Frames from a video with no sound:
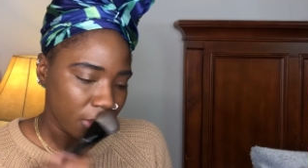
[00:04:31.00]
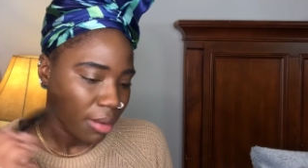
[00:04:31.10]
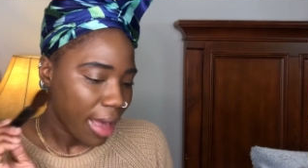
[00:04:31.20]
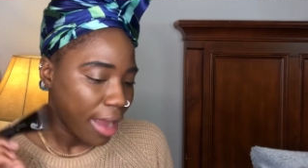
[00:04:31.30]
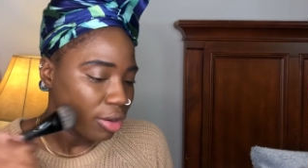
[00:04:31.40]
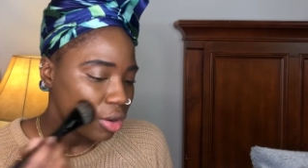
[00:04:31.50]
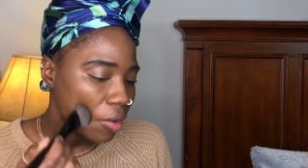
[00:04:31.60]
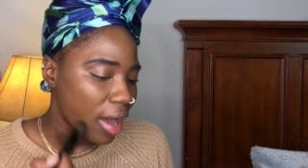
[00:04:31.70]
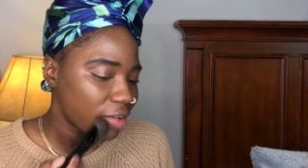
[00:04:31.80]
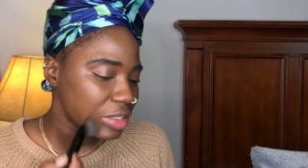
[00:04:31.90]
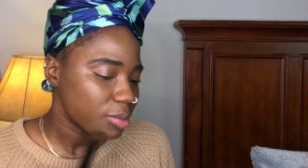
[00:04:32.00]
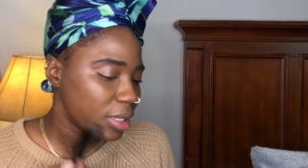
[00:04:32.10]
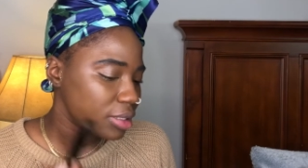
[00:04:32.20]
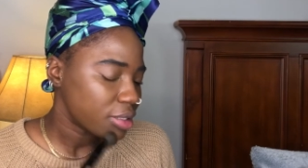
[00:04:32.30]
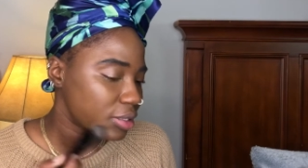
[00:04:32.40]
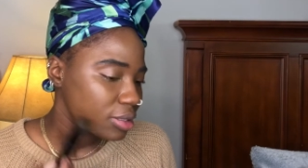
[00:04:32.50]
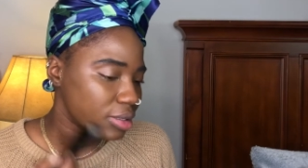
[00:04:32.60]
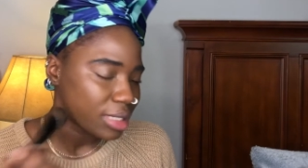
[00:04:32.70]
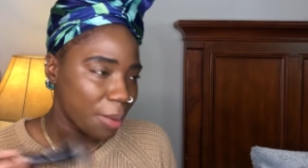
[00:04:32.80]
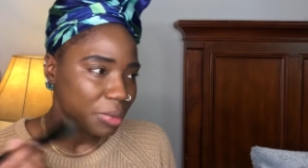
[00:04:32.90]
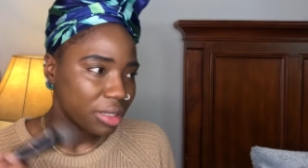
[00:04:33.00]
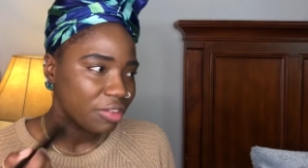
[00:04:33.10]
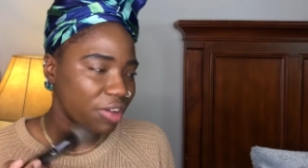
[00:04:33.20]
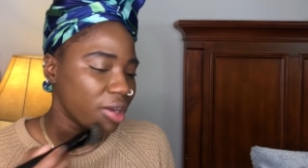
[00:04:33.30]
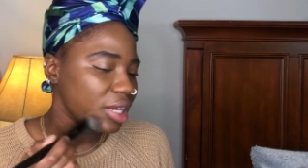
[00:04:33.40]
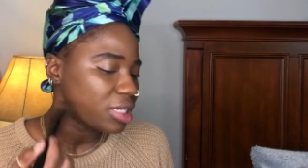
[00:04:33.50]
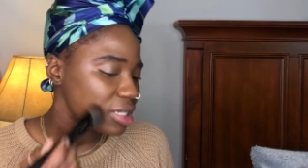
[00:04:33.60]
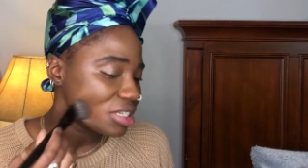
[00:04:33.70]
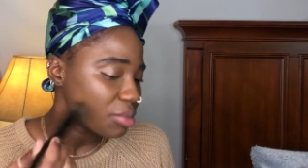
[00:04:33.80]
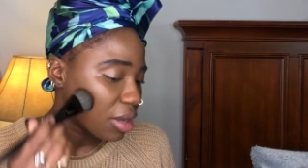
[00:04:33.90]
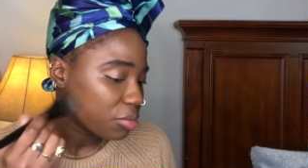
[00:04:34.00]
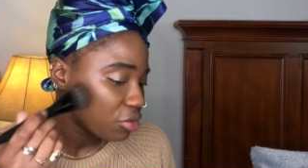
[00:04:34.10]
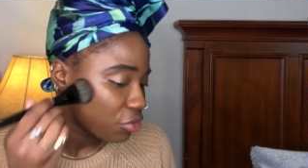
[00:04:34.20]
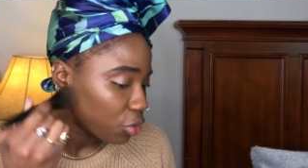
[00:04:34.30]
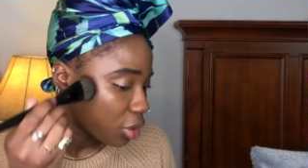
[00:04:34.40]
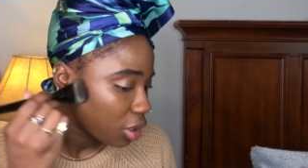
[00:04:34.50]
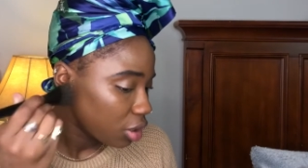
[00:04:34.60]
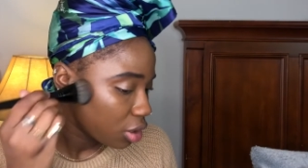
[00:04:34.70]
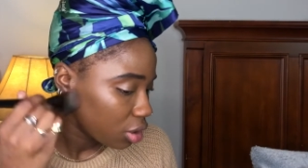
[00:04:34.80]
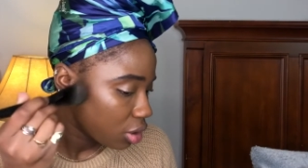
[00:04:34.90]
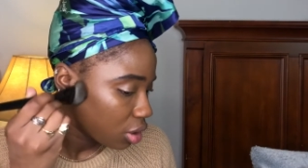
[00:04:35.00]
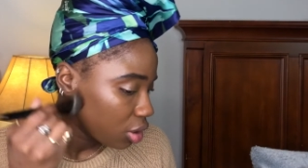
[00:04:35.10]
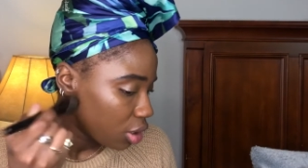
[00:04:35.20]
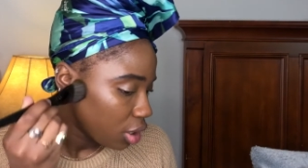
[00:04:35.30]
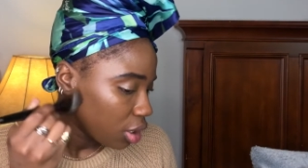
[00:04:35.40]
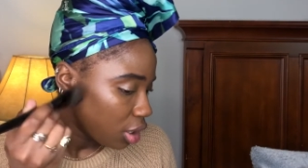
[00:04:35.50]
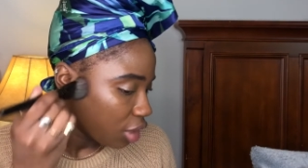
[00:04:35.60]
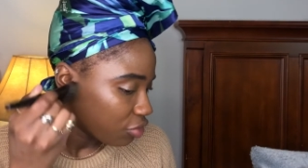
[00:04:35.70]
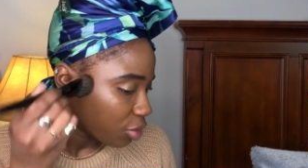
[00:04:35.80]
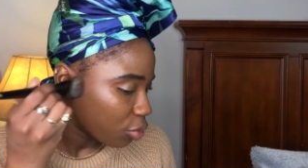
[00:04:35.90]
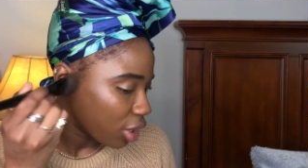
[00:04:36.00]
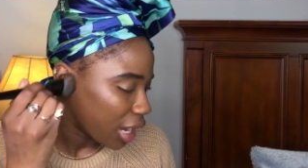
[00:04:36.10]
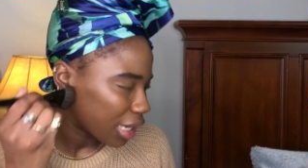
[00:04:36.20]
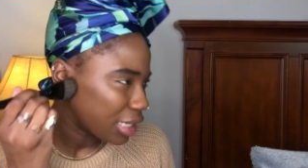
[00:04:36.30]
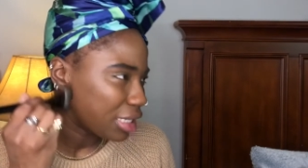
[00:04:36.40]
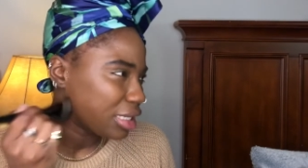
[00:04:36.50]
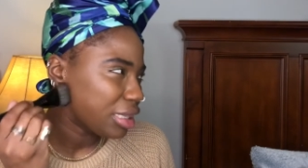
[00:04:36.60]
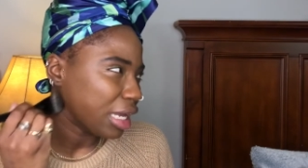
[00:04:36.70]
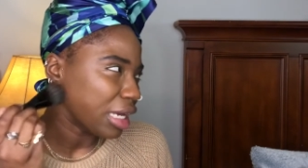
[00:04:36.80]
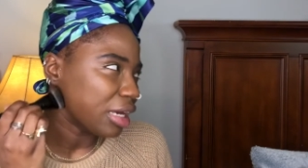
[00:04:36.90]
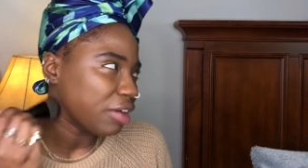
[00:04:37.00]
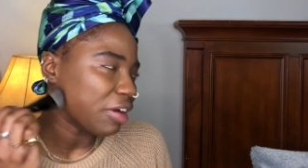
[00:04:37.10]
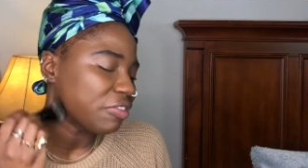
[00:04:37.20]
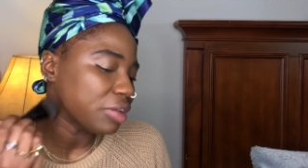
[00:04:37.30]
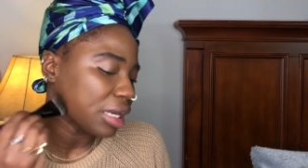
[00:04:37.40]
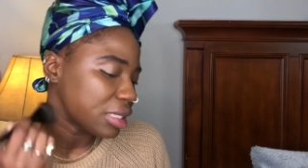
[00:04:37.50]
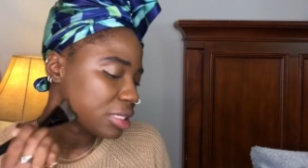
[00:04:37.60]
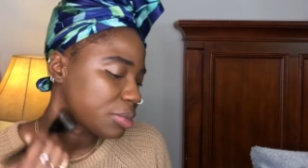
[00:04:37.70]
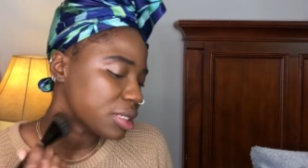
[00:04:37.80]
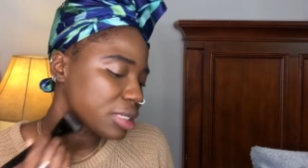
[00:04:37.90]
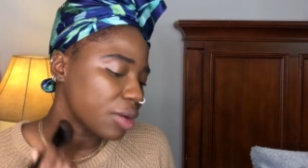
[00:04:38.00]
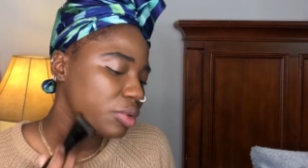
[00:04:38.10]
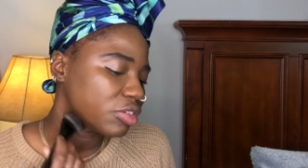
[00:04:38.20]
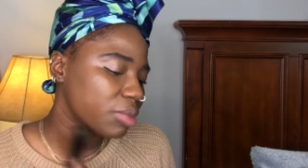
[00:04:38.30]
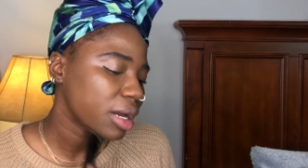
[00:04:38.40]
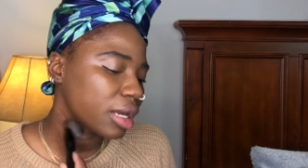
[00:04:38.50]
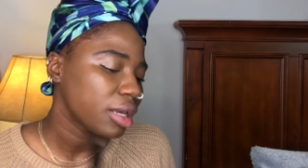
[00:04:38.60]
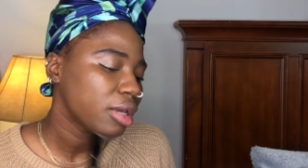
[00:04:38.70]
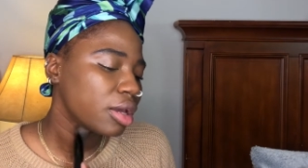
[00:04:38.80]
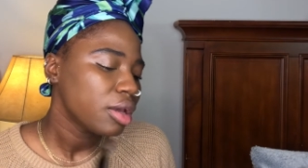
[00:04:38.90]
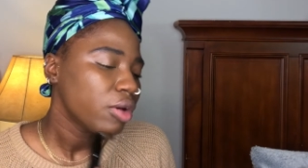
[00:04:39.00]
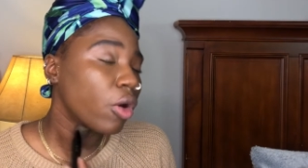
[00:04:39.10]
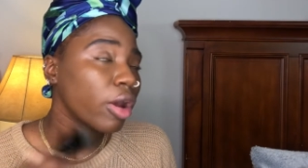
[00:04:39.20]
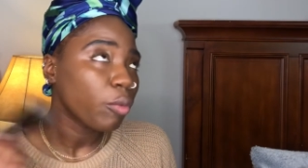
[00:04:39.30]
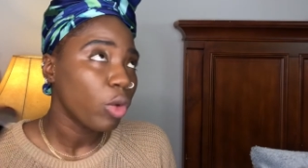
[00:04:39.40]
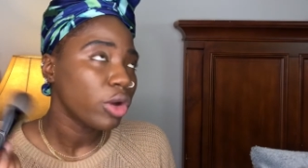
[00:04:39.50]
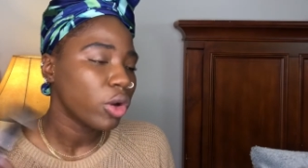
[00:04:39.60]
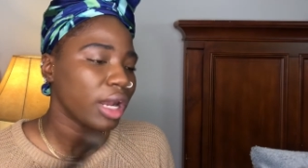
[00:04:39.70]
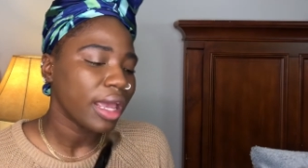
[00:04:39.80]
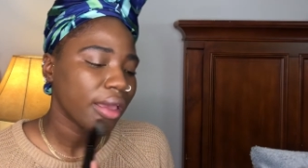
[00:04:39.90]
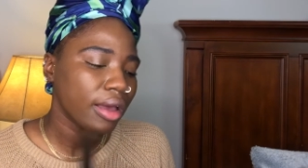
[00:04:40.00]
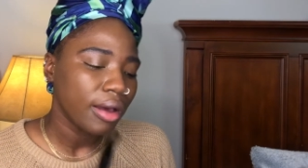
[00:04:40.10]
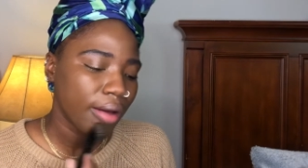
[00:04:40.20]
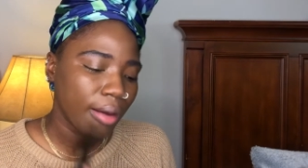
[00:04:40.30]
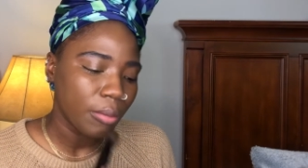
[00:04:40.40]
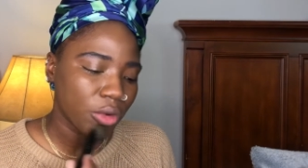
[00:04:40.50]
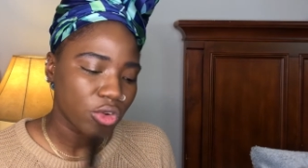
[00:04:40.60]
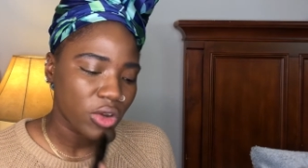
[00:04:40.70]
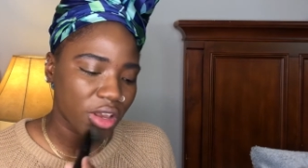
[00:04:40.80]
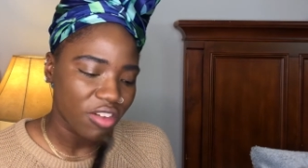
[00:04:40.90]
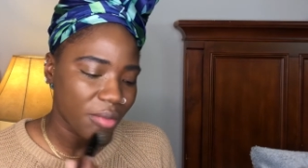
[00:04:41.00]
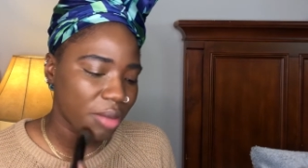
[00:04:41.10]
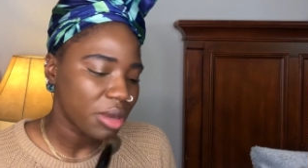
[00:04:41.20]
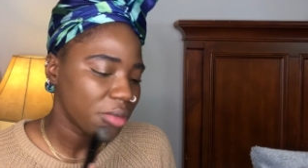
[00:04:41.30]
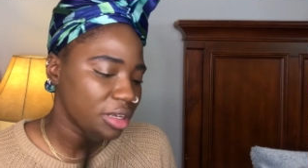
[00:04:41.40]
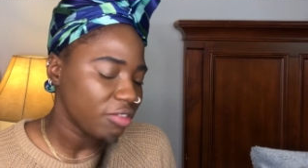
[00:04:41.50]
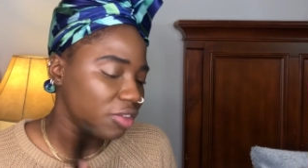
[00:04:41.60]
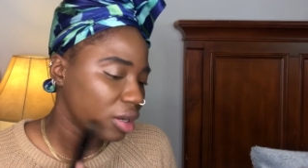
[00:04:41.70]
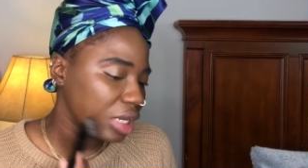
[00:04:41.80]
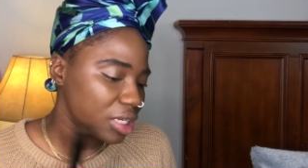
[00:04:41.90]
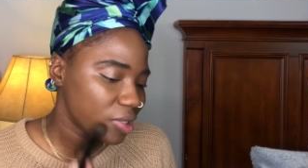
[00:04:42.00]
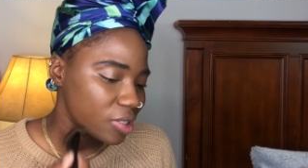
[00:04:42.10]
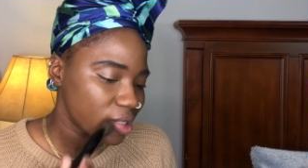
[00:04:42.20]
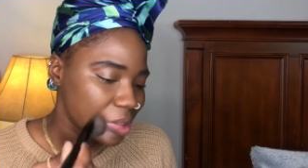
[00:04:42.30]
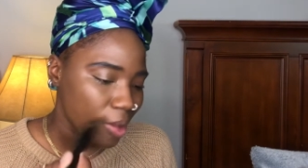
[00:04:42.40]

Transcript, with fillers: I know I've smelled this type of foundation smell before, and from what I could think of, I feel like it smells like one of my, or like a majority of my Maybelline foundations.